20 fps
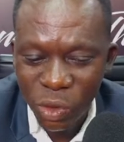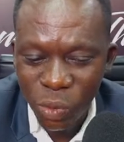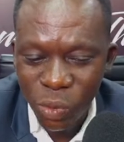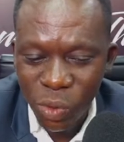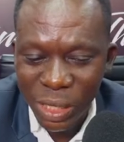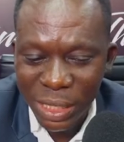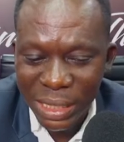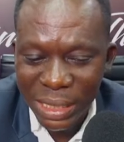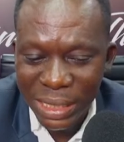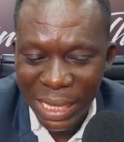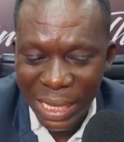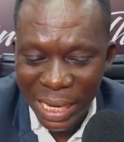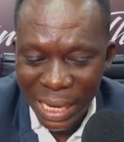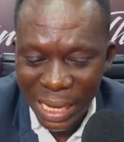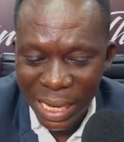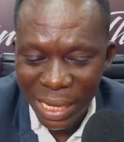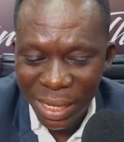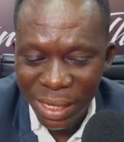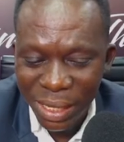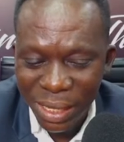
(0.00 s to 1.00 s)
So, what is
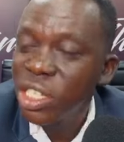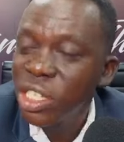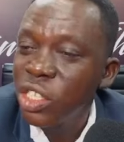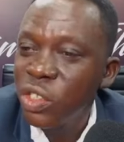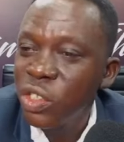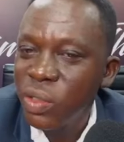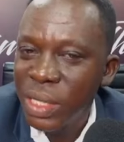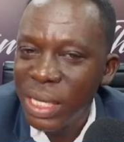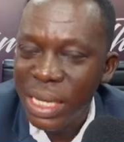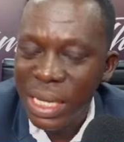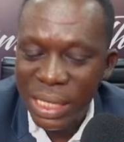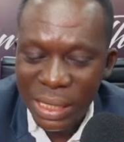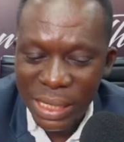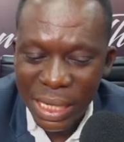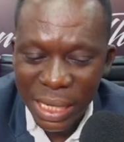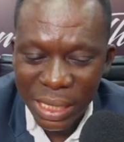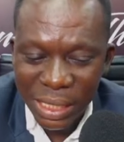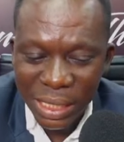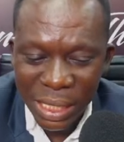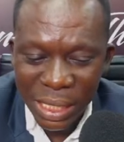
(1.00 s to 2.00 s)
clear today is
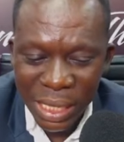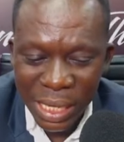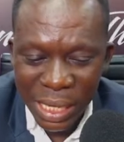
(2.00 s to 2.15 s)
that